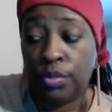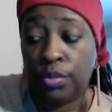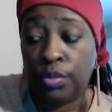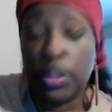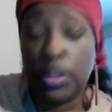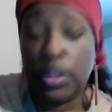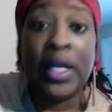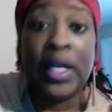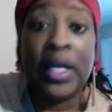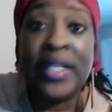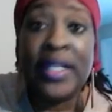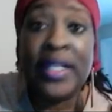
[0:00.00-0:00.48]

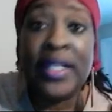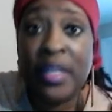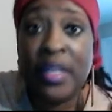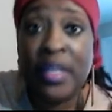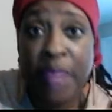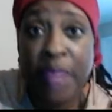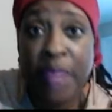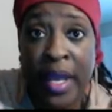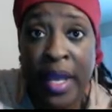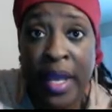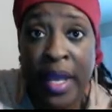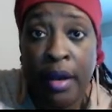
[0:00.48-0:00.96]

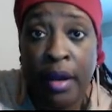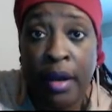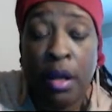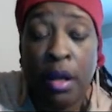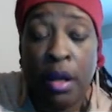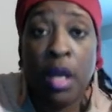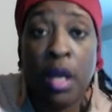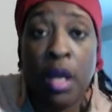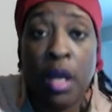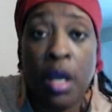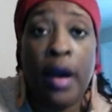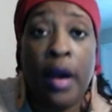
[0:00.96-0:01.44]
London pair.
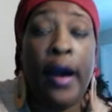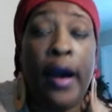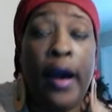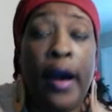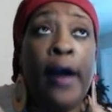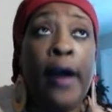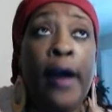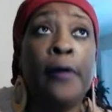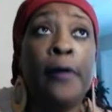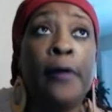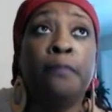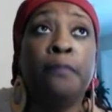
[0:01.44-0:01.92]

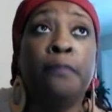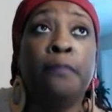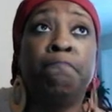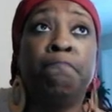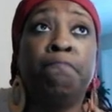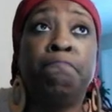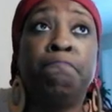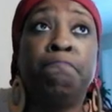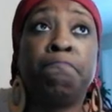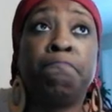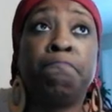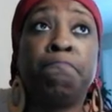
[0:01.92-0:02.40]
Um,
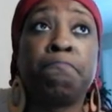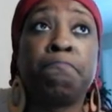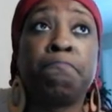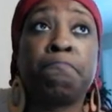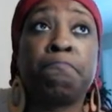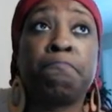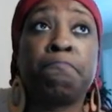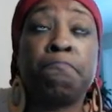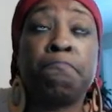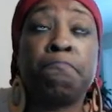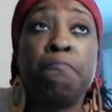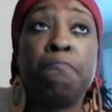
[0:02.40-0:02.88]

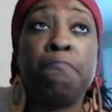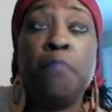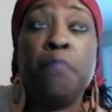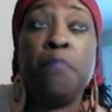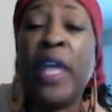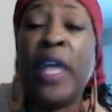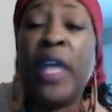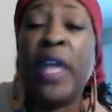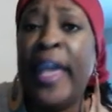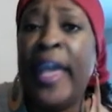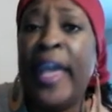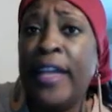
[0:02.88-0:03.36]

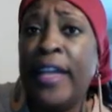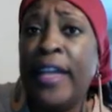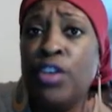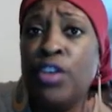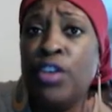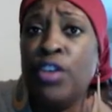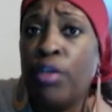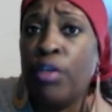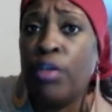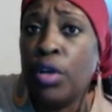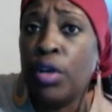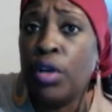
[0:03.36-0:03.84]
and
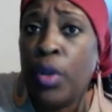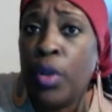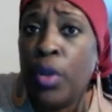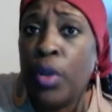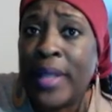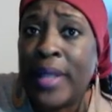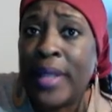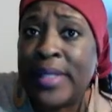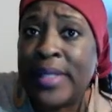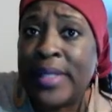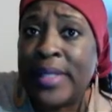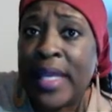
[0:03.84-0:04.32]
Euro
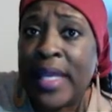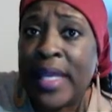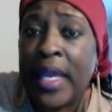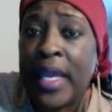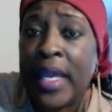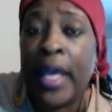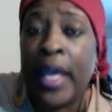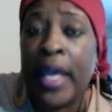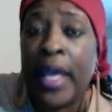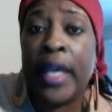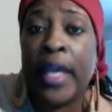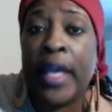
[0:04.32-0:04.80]
USD
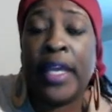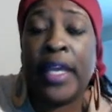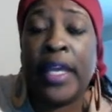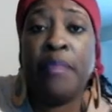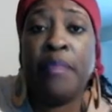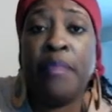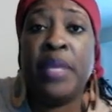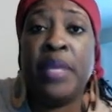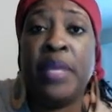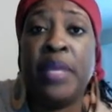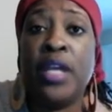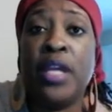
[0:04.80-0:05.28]

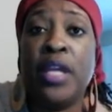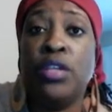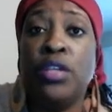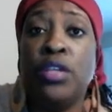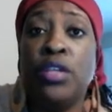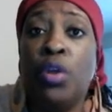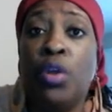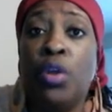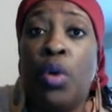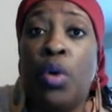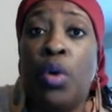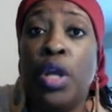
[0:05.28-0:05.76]
can be
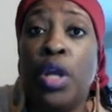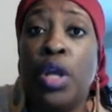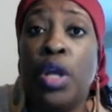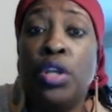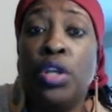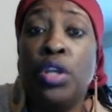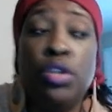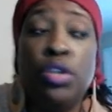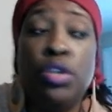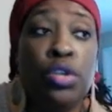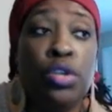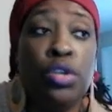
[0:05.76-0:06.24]
your
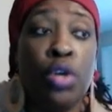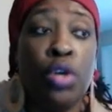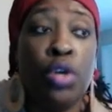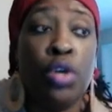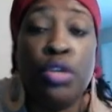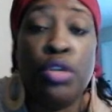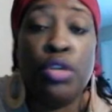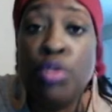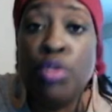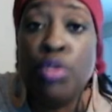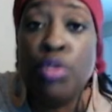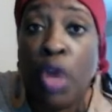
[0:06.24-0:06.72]

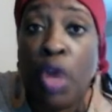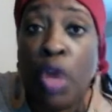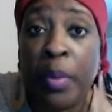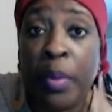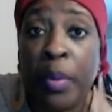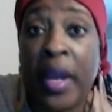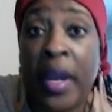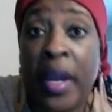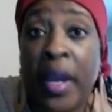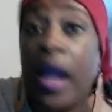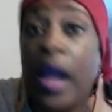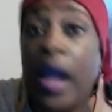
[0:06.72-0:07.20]
New York
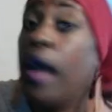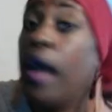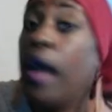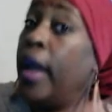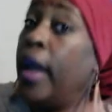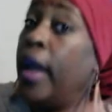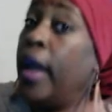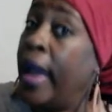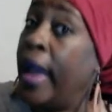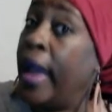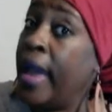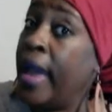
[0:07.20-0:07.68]
pair
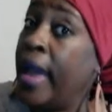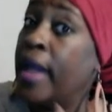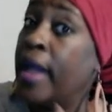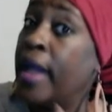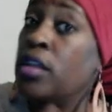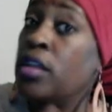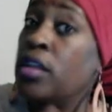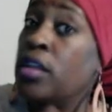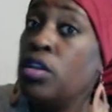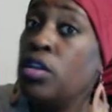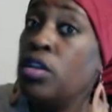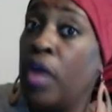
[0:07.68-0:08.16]

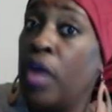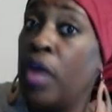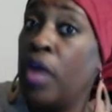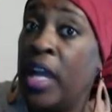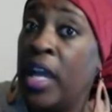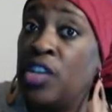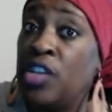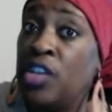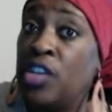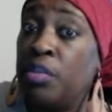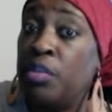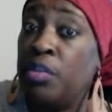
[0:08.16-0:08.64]
and your
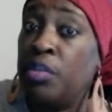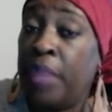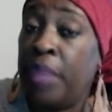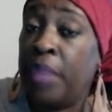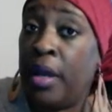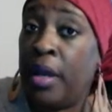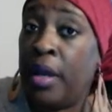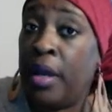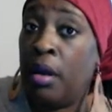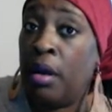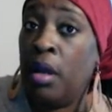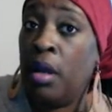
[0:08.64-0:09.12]
Asian
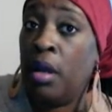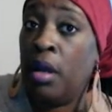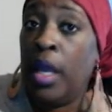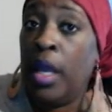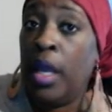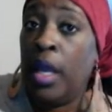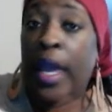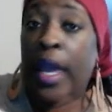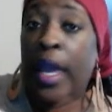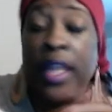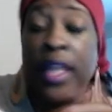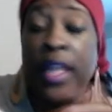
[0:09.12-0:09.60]
pair.
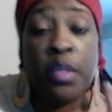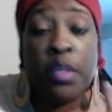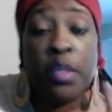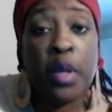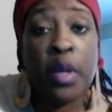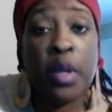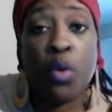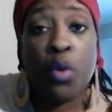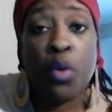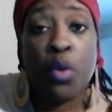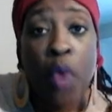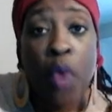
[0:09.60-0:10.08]
And to
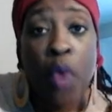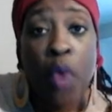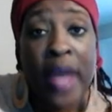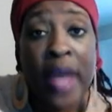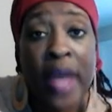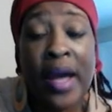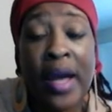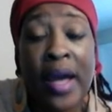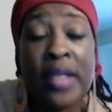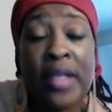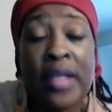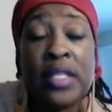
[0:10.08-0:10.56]
be quite
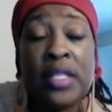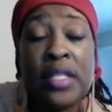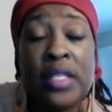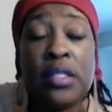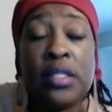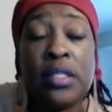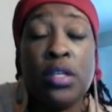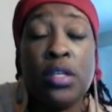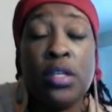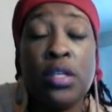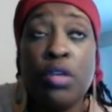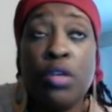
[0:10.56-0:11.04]

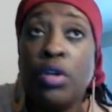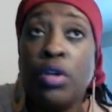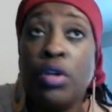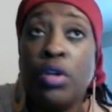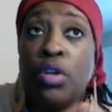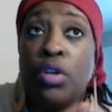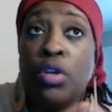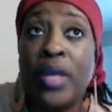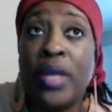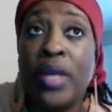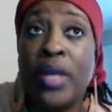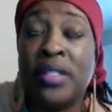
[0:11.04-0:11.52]
honest, Euro
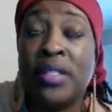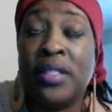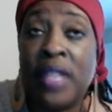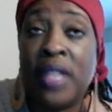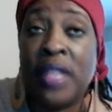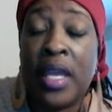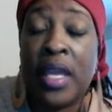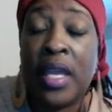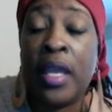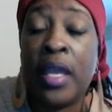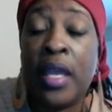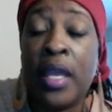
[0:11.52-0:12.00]

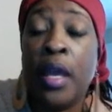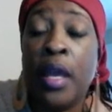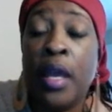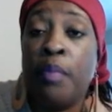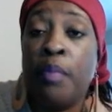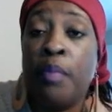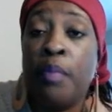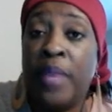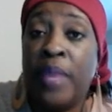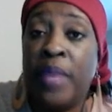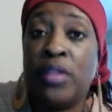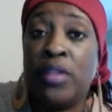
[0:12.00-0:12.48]
USD,
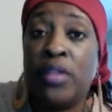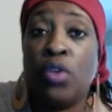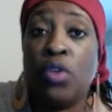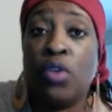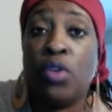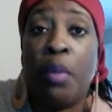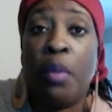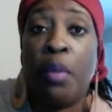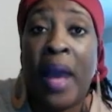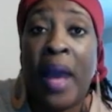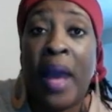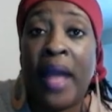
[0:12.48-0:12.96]
based
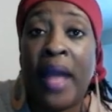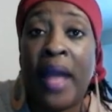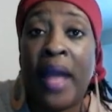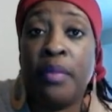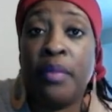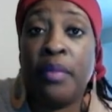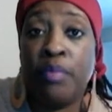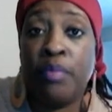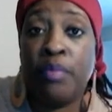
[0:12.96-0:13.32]
on my